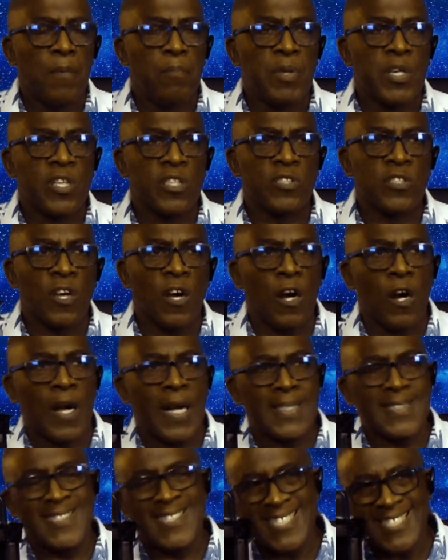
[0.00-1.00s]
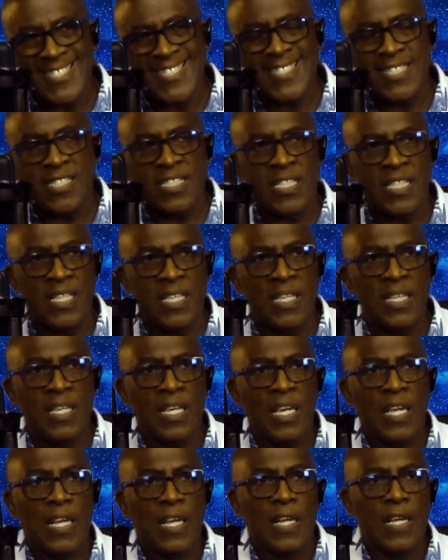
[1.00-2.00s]
because our
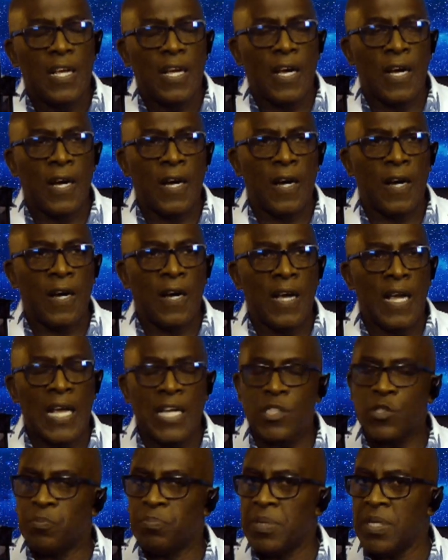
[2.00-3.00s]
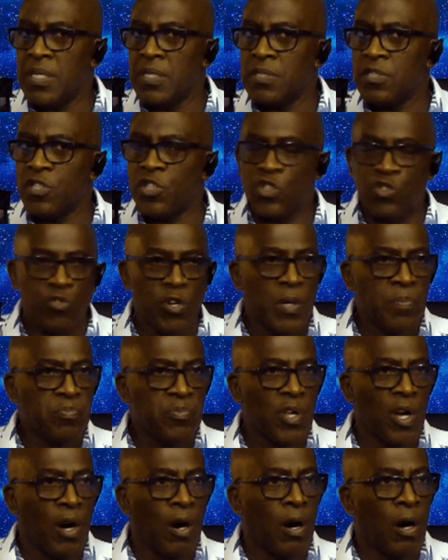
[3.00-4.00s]
identity has been
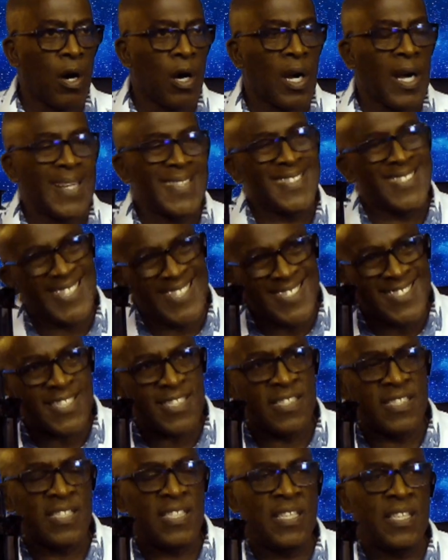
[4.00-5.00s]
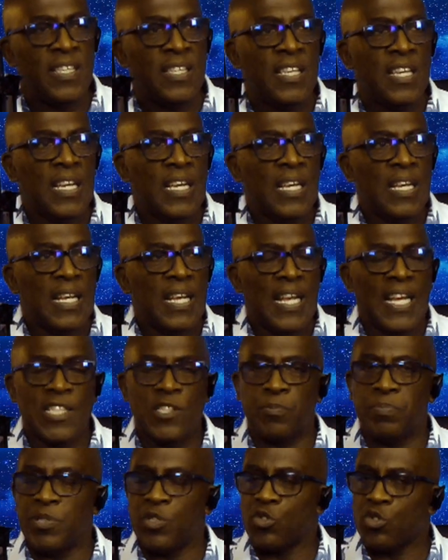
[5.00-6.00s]
stripped. Our identity
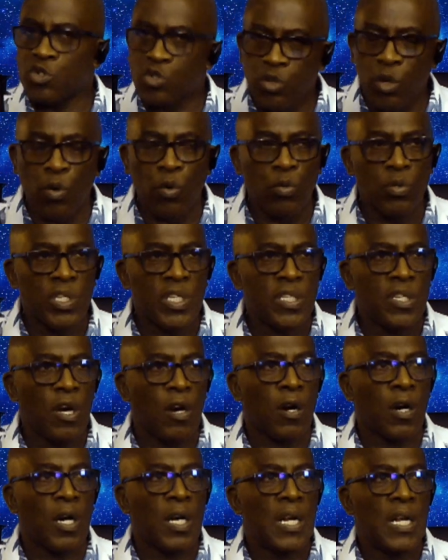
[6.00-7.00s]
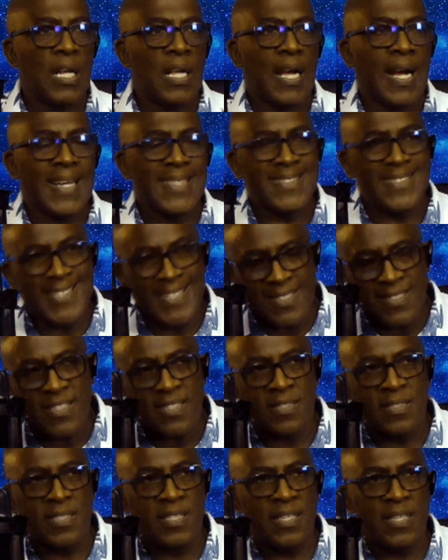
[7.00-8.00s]
has been stolen. Our
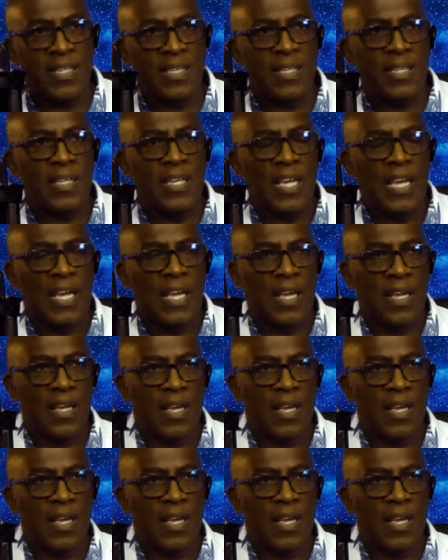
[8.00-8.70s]
identity